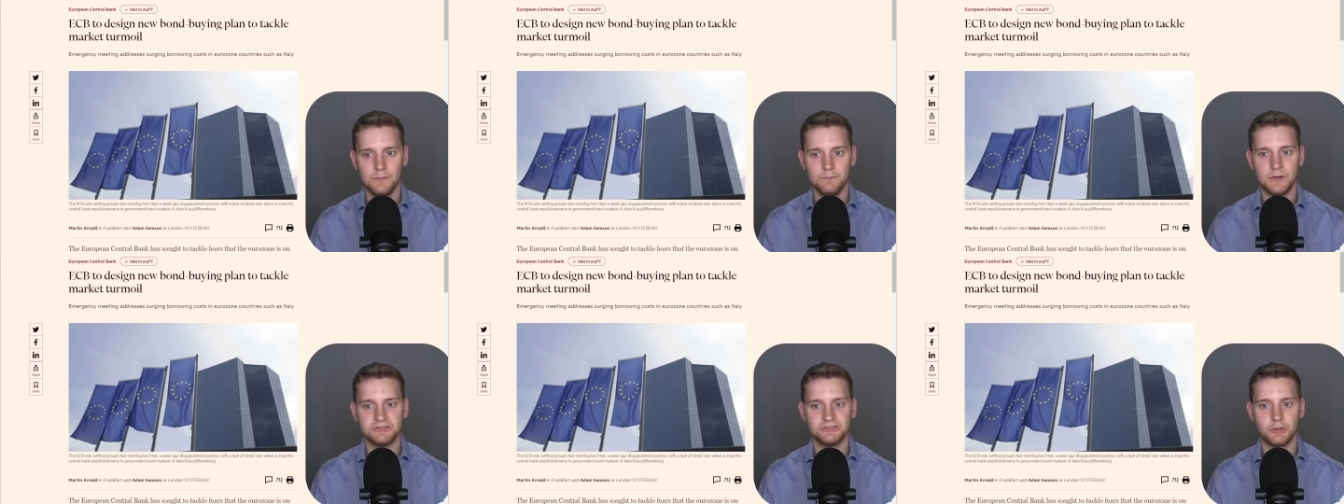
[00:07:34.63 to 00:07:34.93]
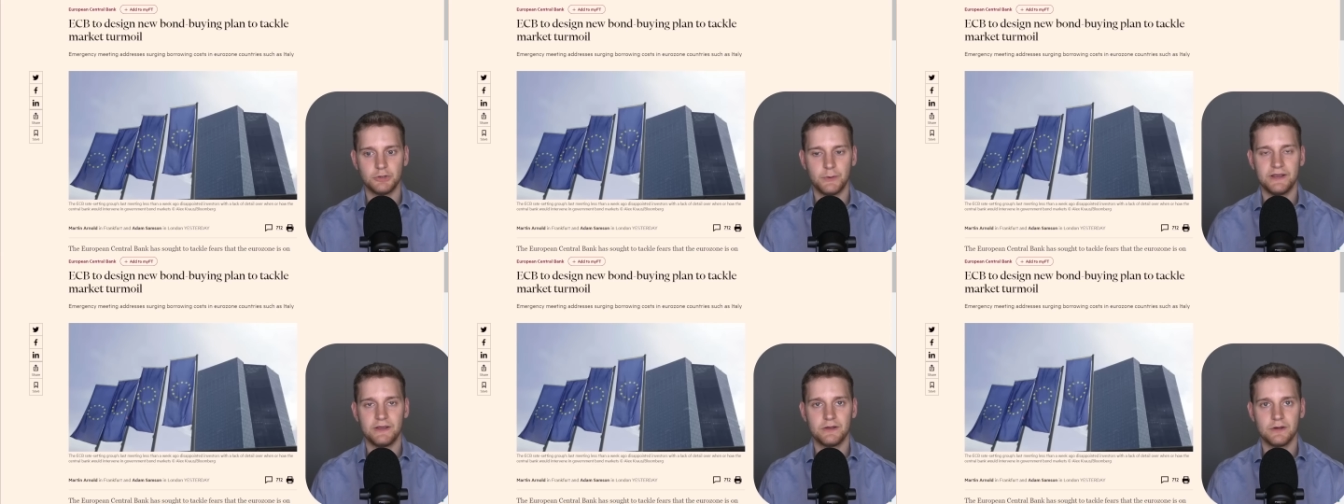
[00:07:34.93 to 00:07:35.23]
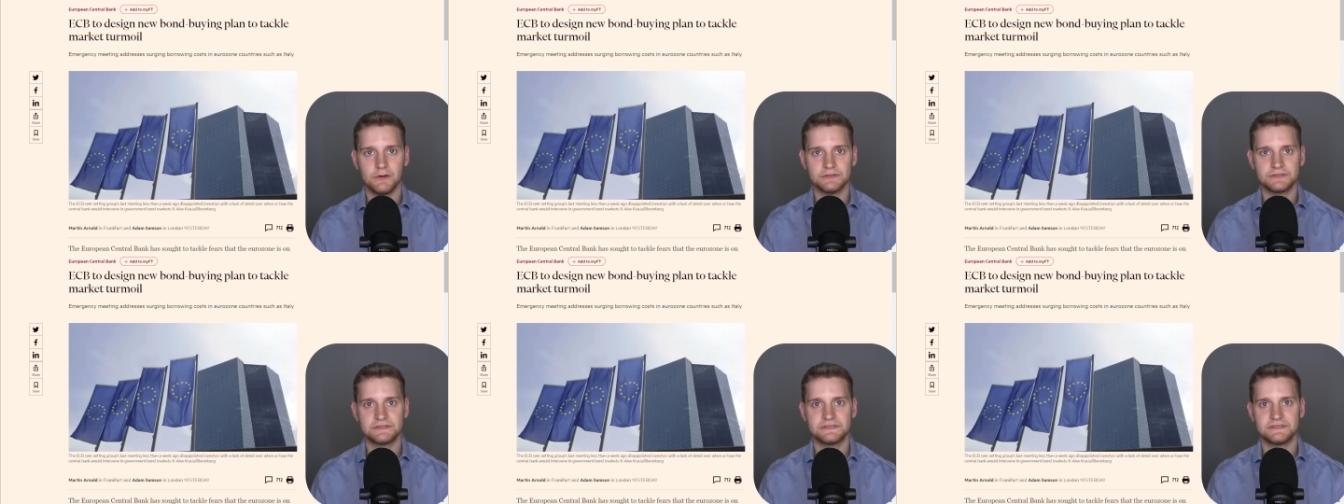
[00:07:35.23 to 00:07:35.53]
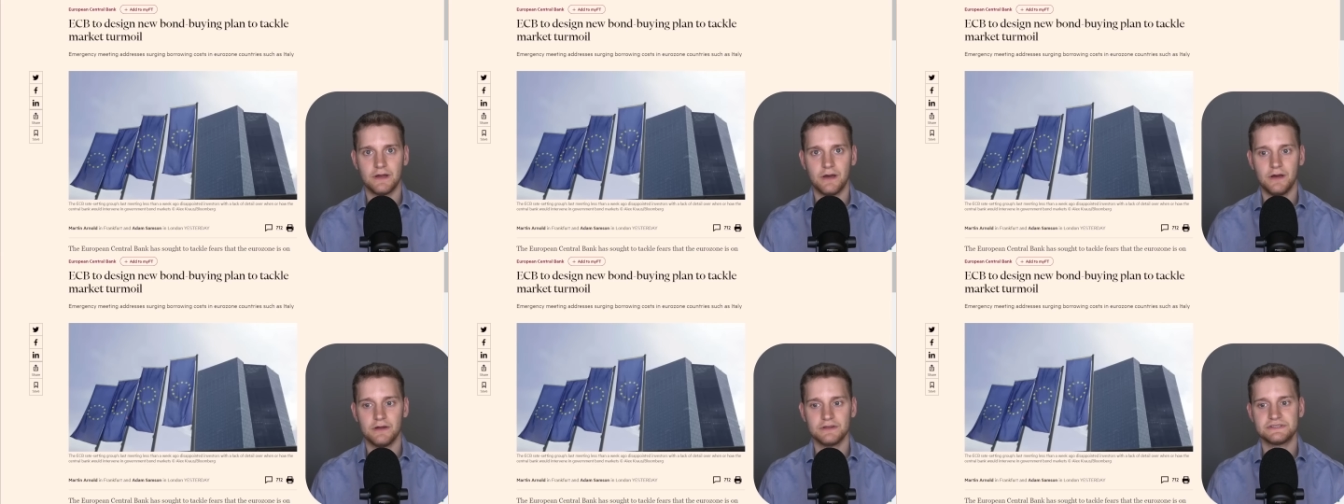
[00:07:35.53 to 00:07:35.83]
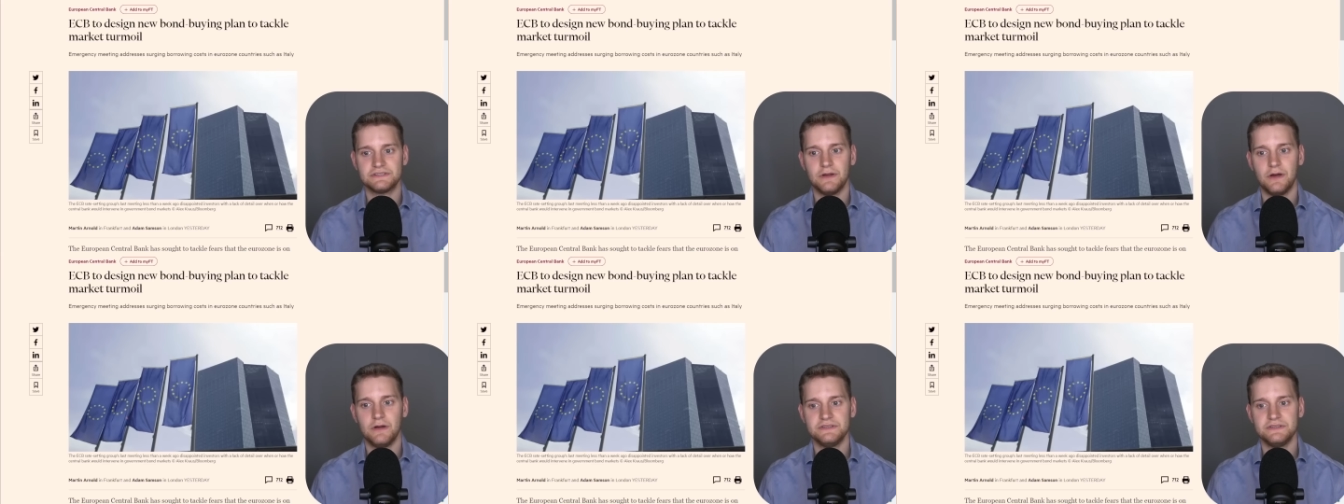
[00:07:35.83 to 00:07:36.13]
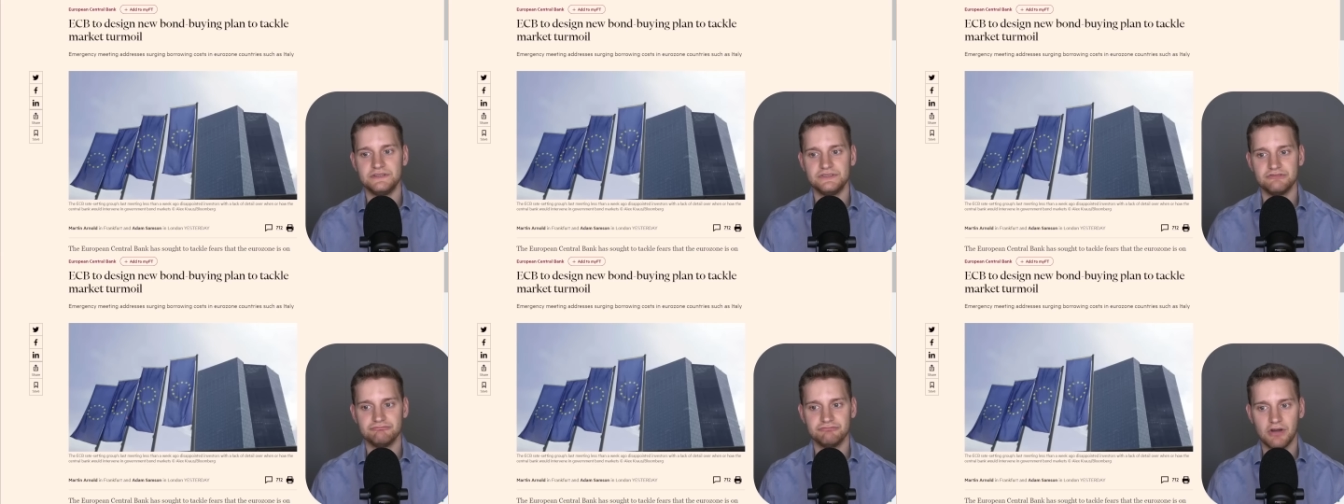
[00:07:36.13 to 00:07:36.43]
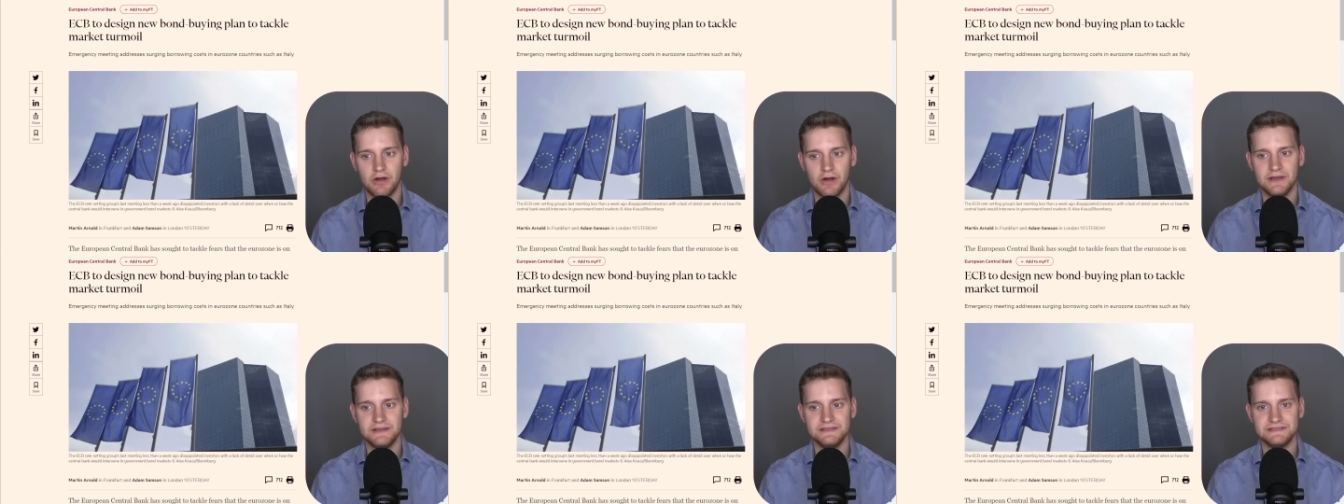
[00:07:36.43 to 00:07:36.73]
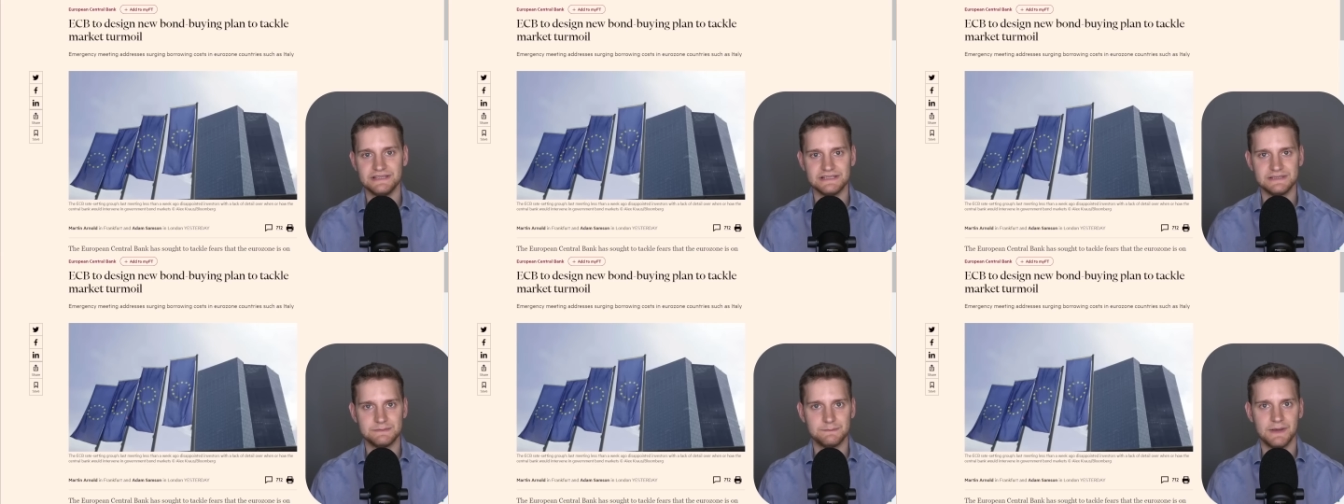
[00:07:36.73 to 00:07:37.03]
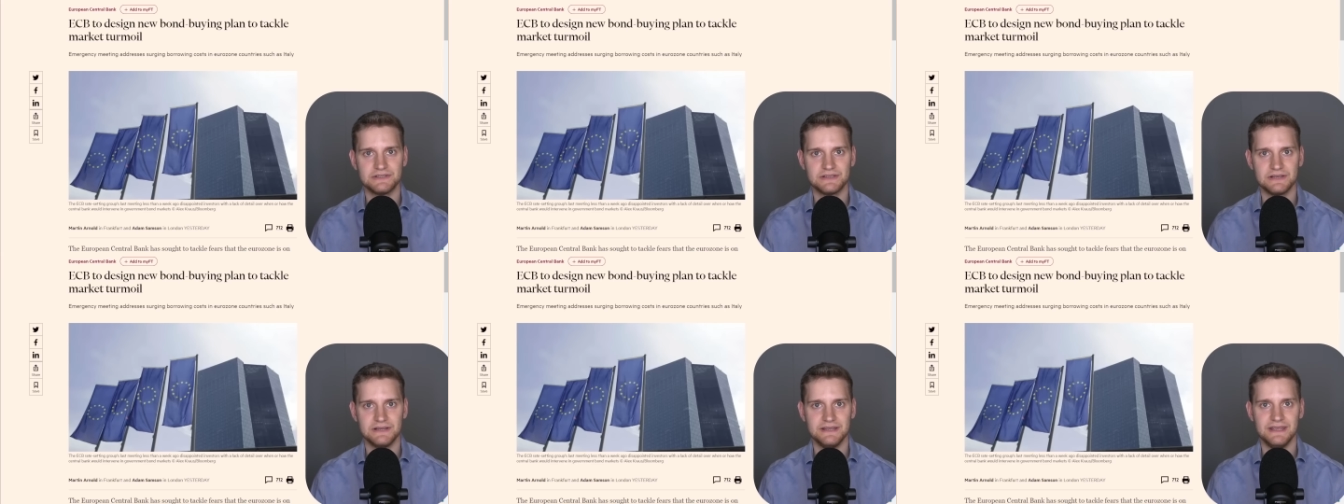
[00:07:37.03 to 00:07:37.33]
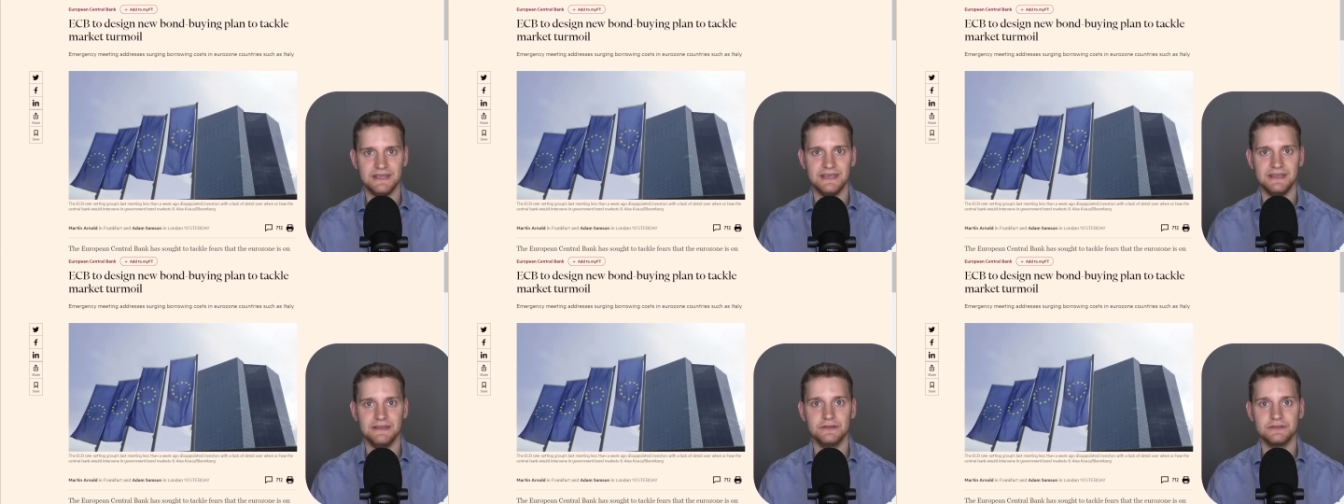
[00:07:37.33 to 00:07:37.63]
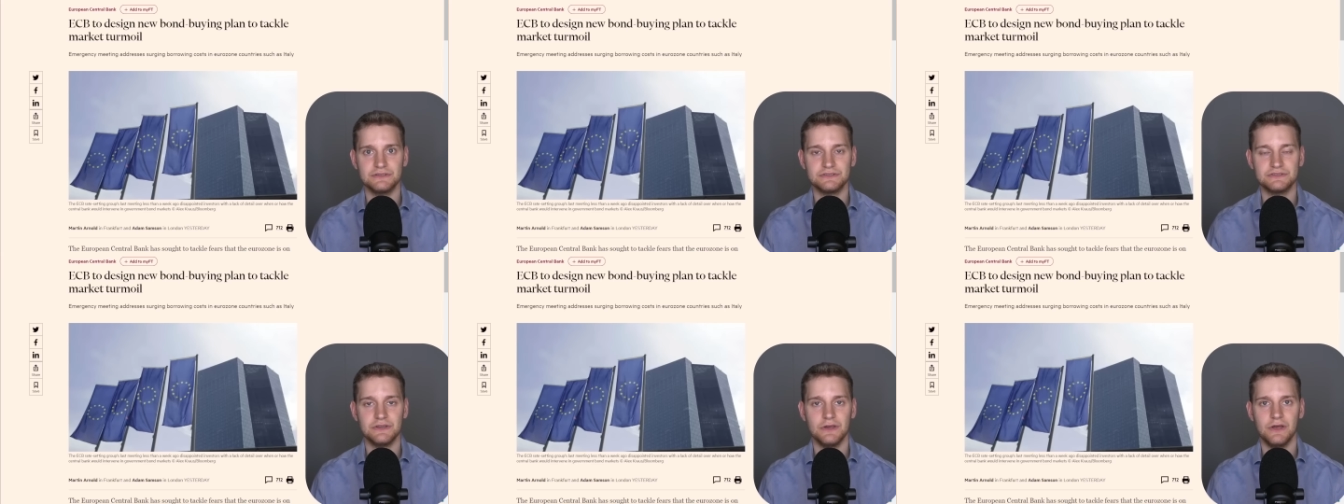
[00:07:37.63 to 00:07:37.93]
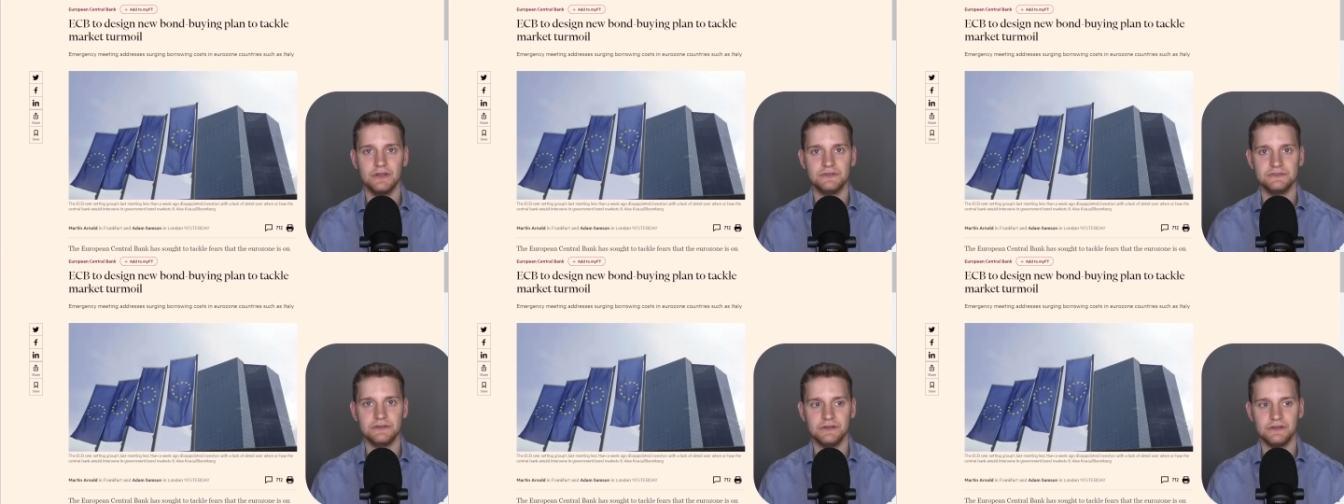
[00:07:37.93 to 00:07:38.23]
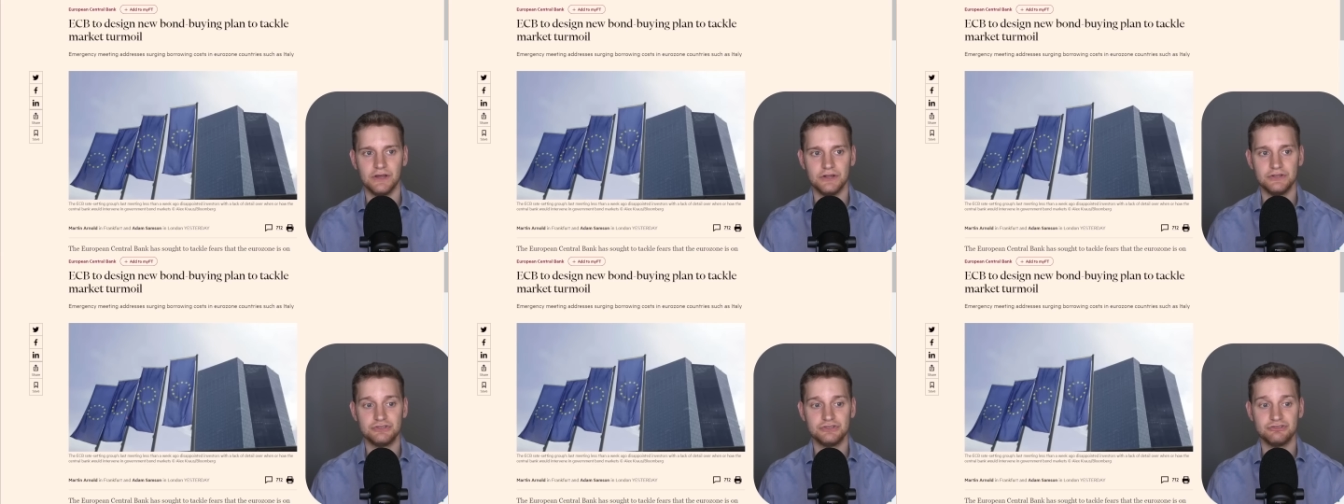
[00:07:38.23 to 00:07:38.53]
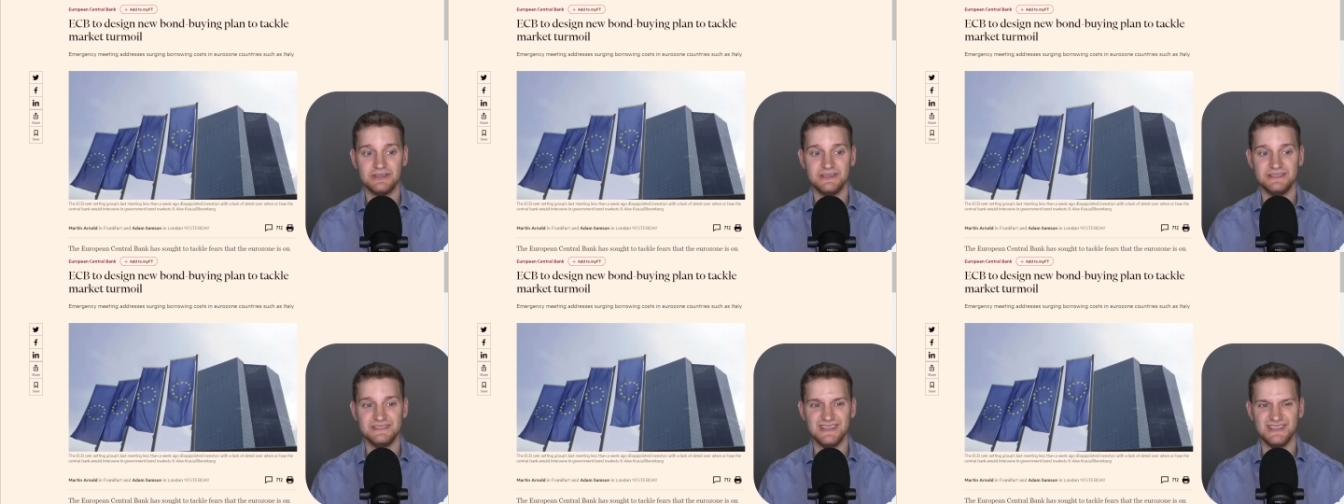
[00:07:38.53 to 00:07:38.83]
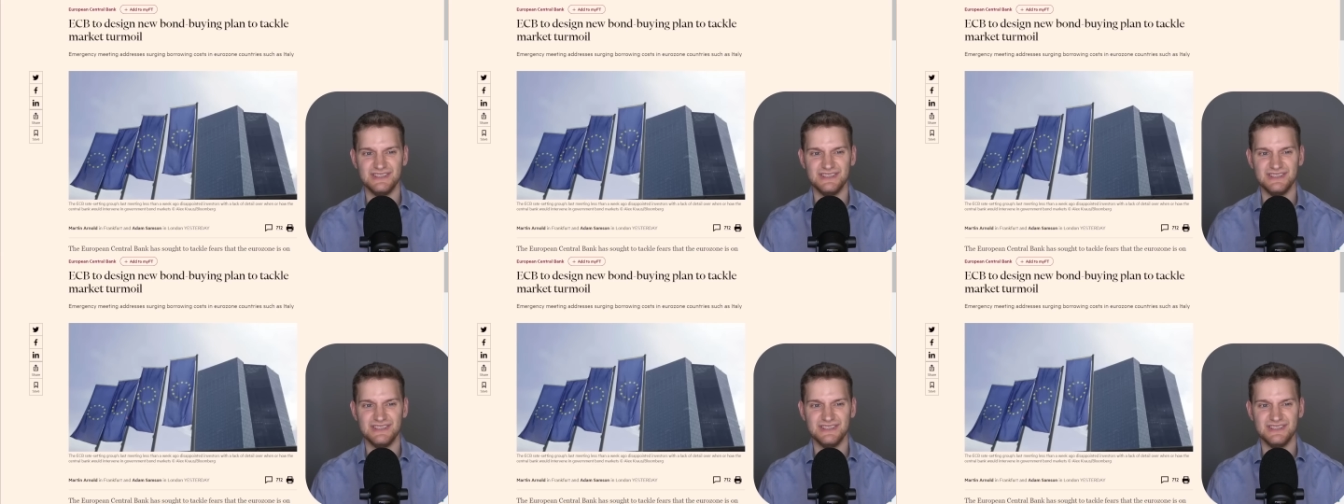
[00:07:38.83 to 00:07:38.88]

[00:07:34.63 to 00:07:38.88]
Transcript: Borrowing costs are starting to rise, especially in certain countries.